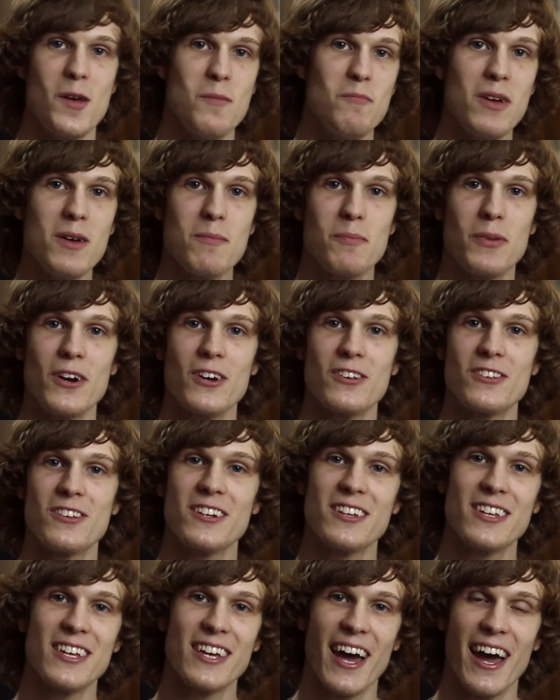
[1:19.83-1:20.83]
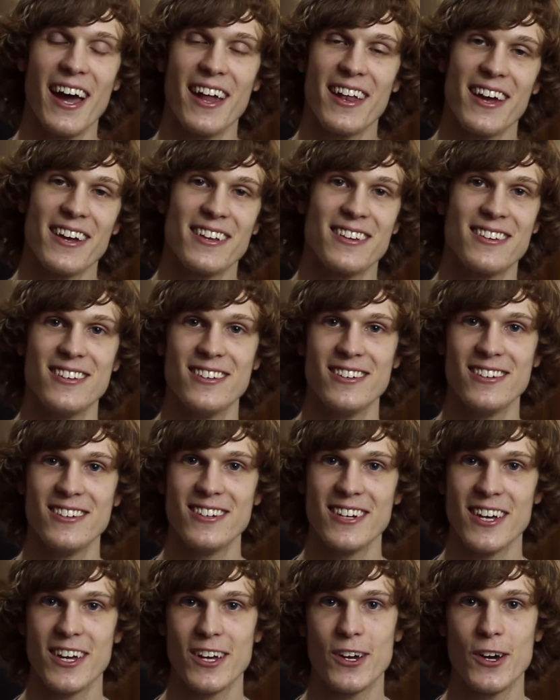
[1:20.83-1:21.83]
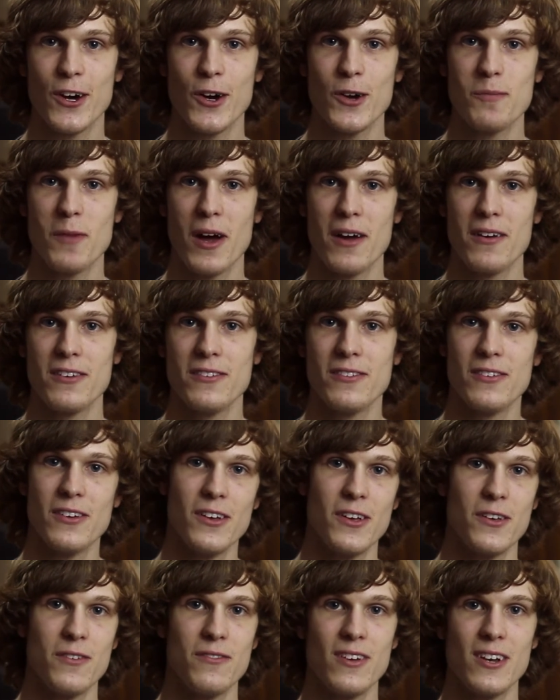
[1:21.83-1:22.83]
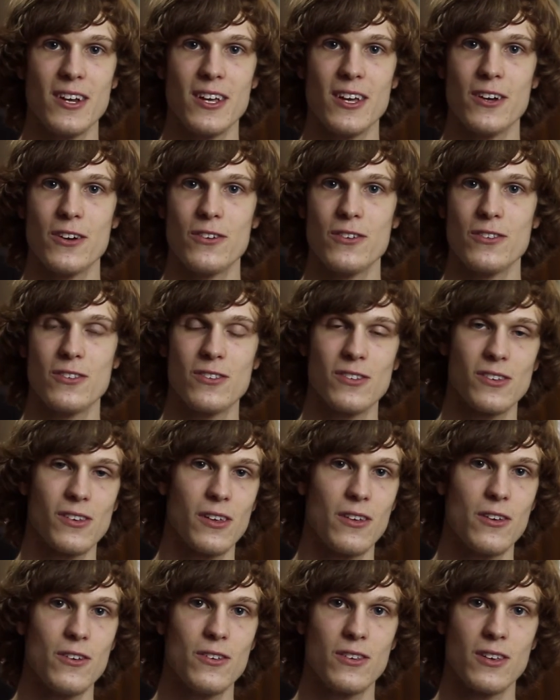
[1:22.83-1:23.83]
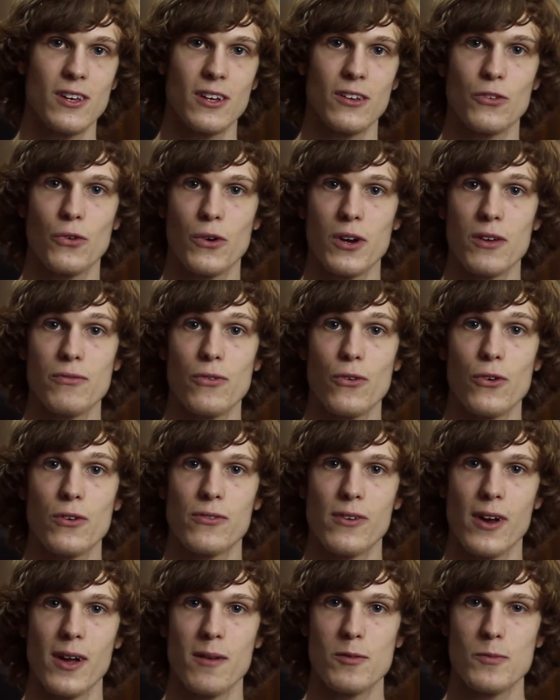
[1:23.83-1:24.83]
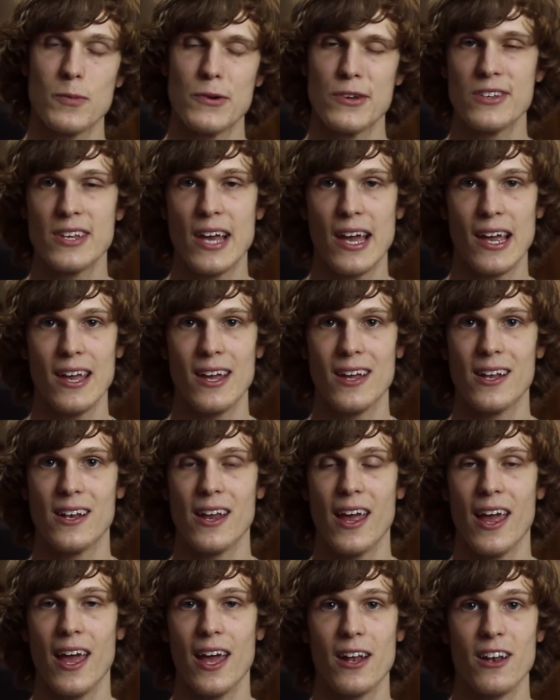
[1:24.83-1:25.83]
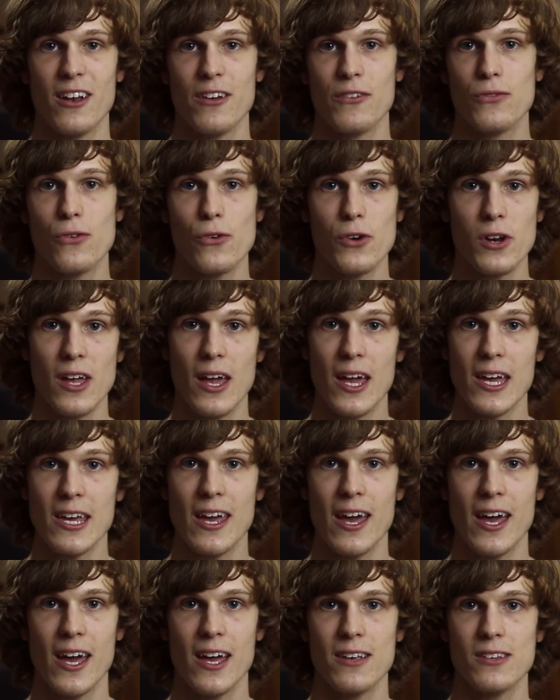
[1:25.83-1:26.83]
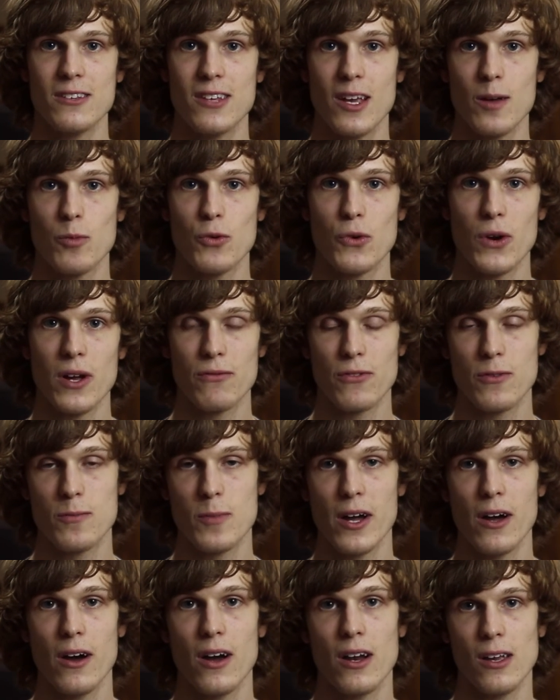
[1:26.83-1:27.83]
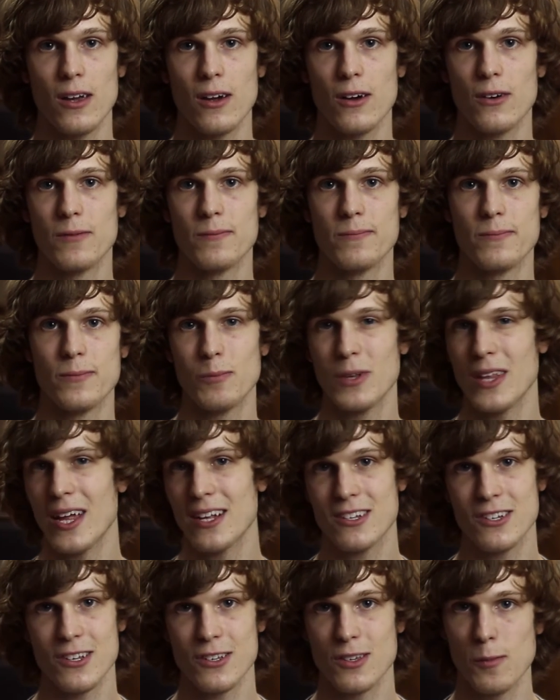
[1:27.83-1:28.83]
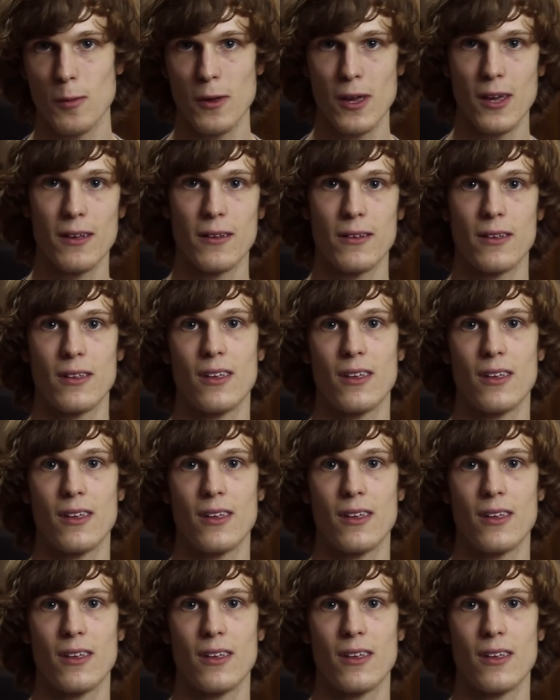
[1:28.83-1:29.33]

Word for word: me personally, I like to encode my videos using 24 frames per second and a 48K sample rate for my audio, but that's just me